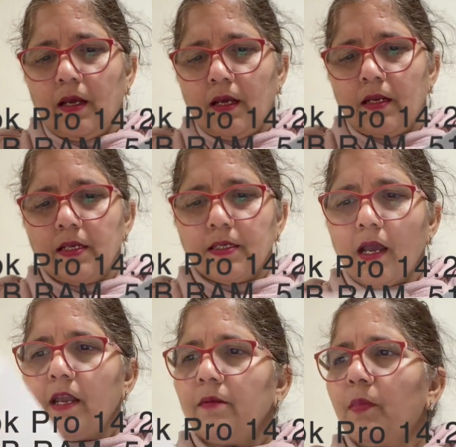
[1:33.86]

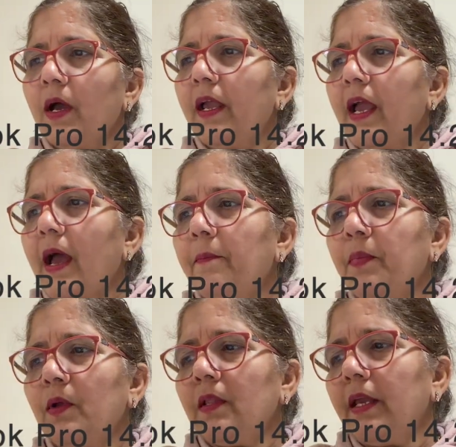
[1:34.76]
designed by
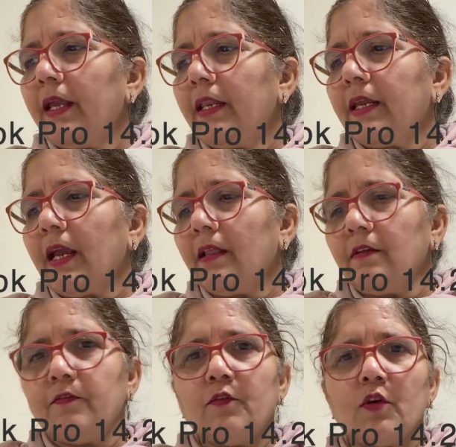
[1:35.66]
Apple in
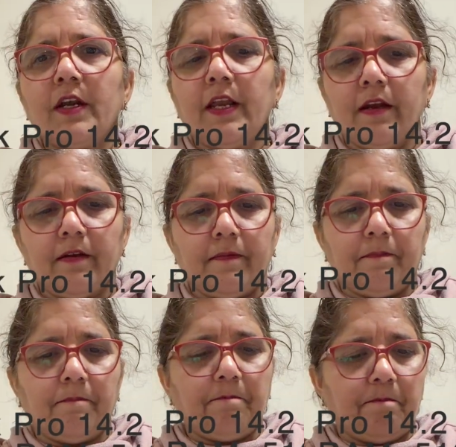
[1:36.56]
California.
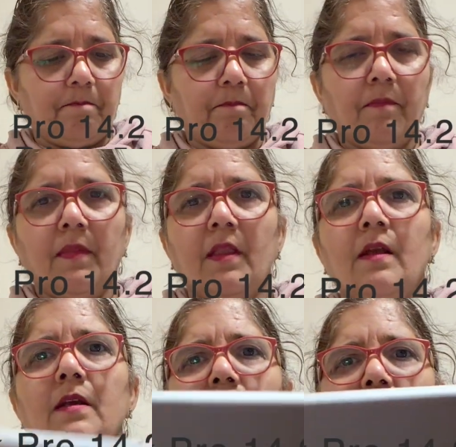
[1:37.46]

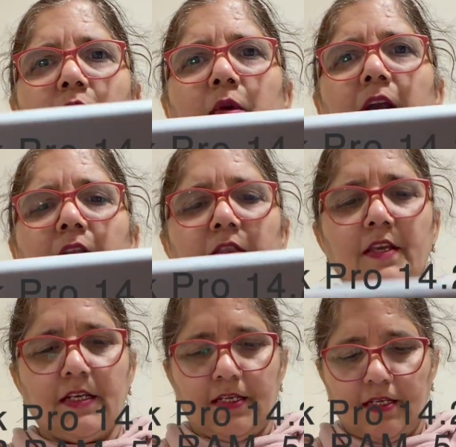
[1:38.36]
So we got
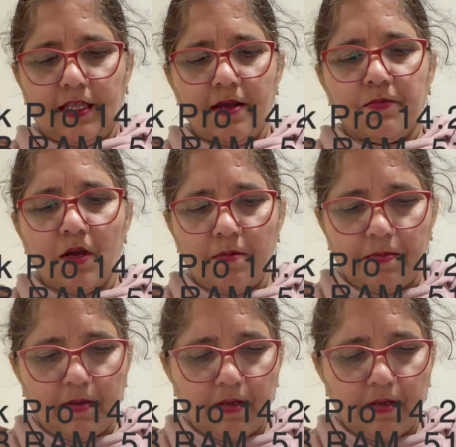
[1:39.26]
this laptop.